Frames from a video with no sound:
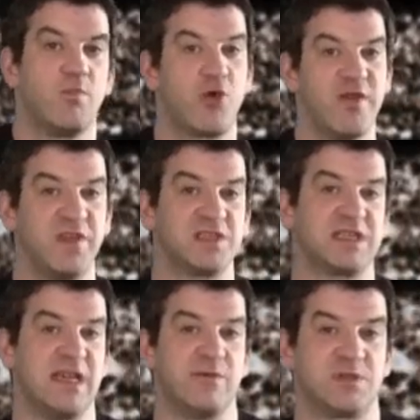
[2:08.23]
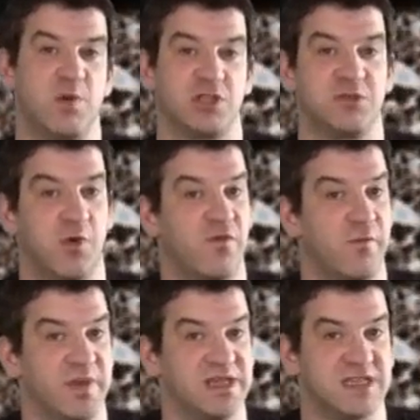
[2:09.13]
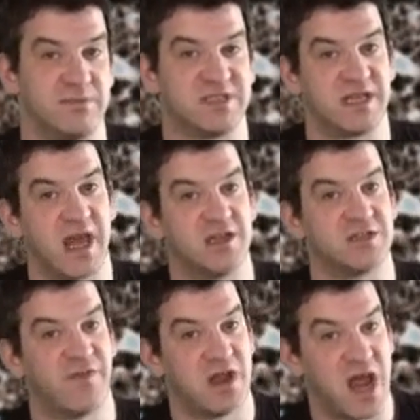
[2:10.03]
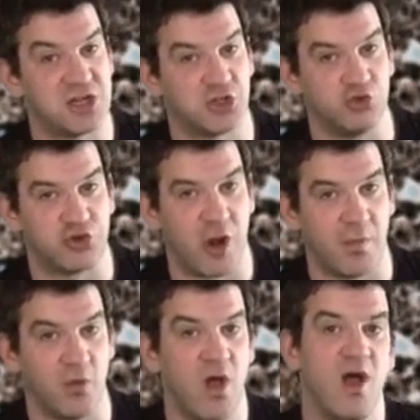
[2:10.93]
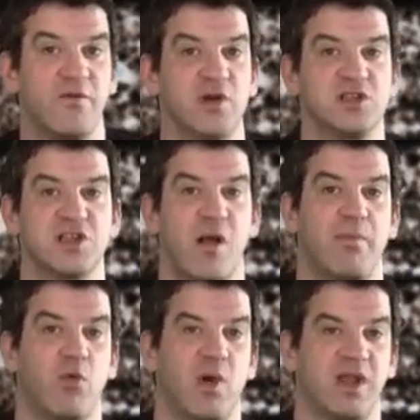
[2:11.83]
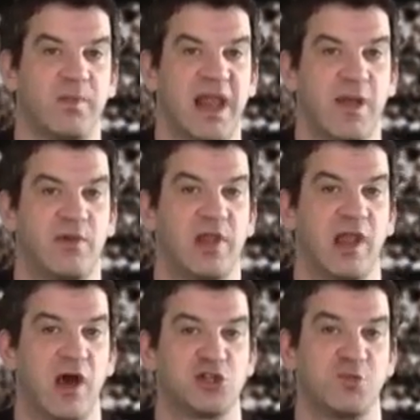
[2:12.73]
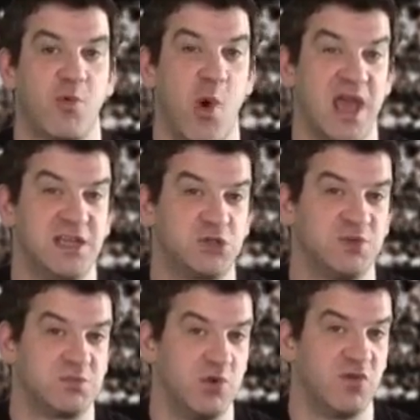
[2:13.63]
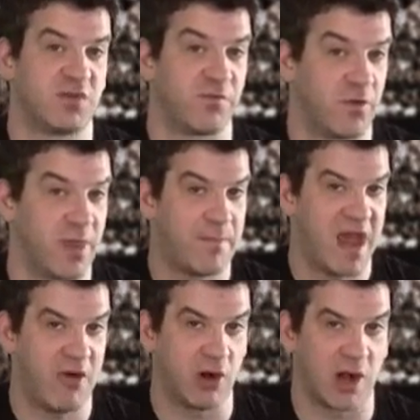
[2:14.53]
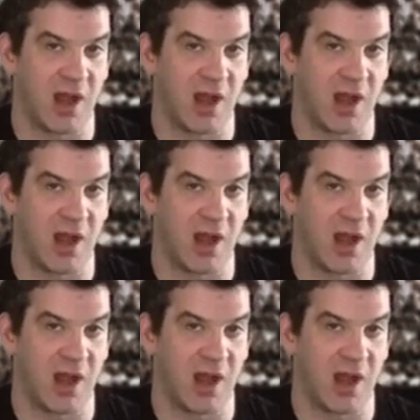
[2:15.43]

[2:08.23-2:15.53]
Previously, it was possible for B teams to get into financial trouble, for example when a player with a large wage was moved from their parent